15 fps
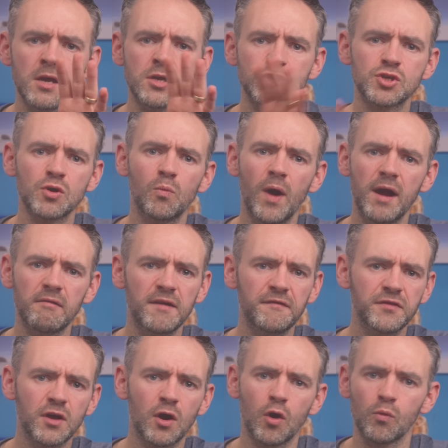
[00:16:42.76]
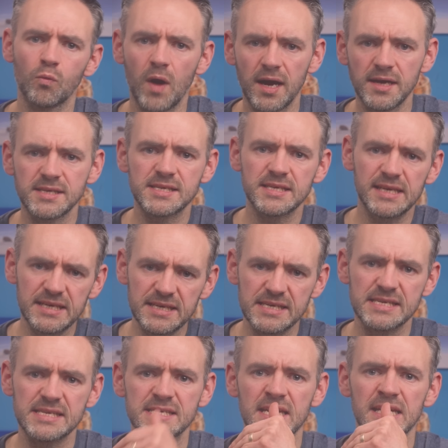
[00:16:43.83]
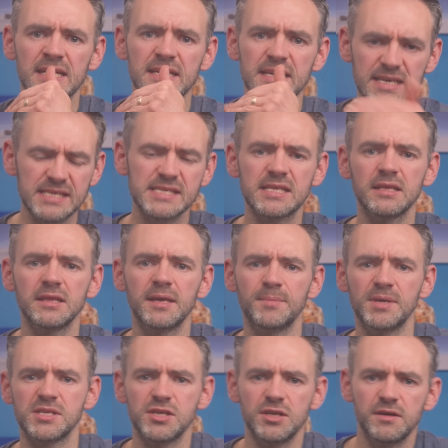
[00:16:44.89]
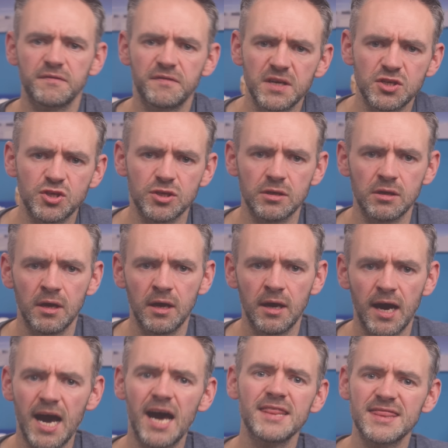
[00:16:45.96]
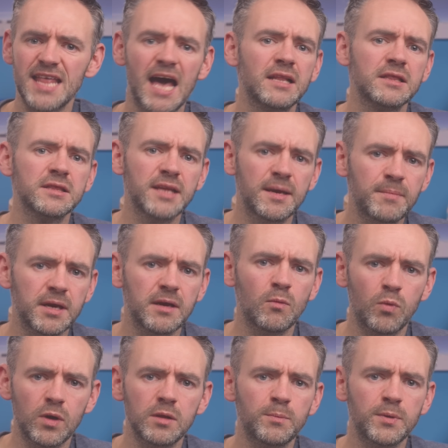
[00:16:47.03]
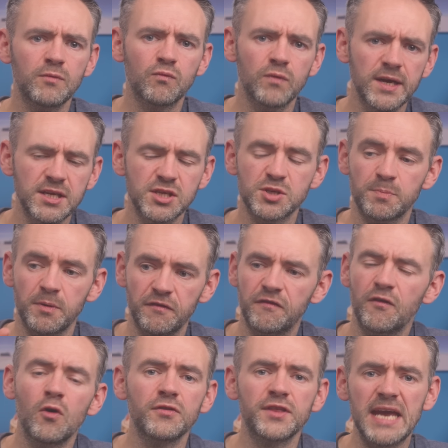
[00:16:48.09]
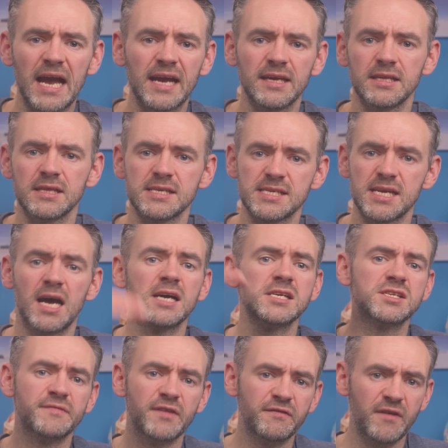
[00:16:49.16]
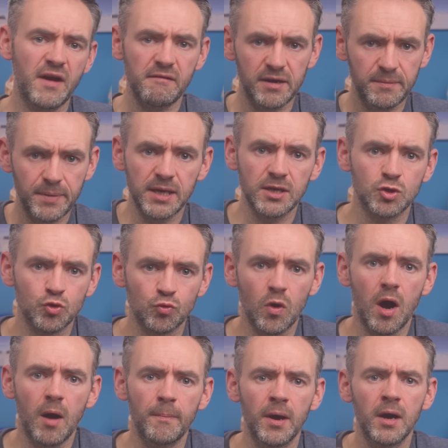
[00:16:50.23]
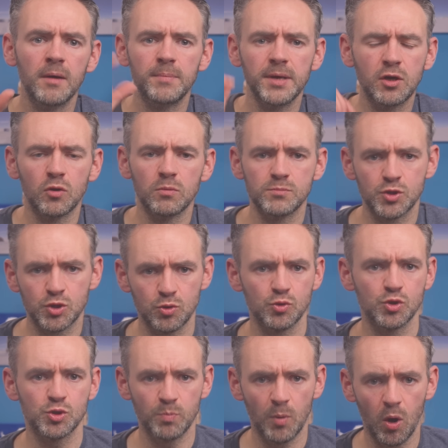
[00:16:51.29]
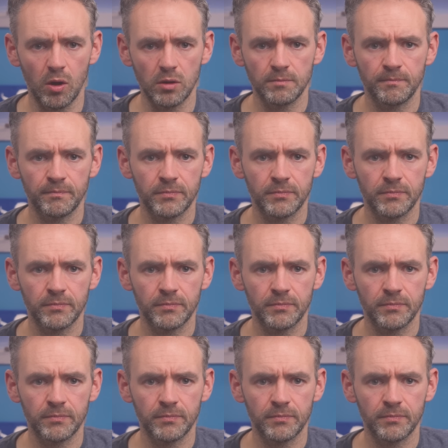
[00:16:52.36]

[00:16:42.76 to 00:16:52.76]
So wherever the horizon is the limit to your vision, and that limit will be reached before the angular size of a very big drop becomes too small.